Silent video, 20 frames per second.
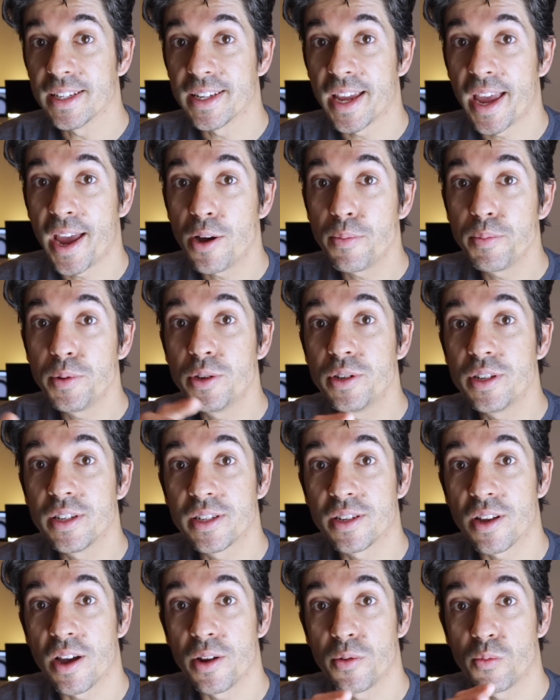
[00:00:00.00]
to help you
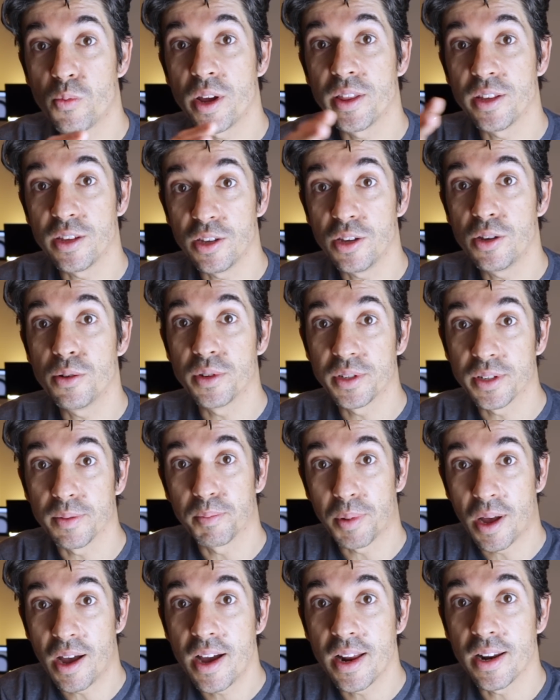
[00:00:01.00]
decide whether you as a
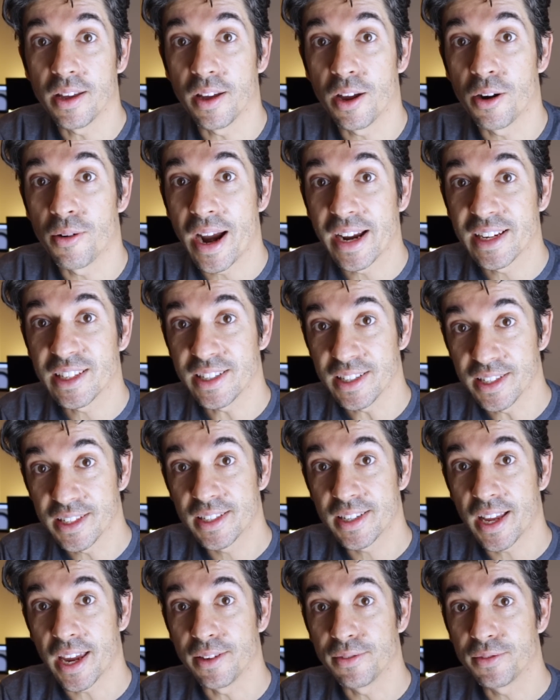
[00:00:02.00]
pilot are actually
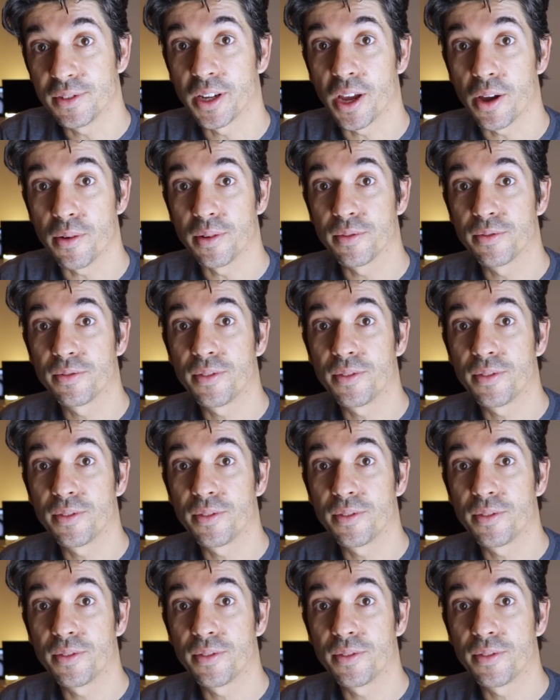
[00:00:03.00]
safe to go and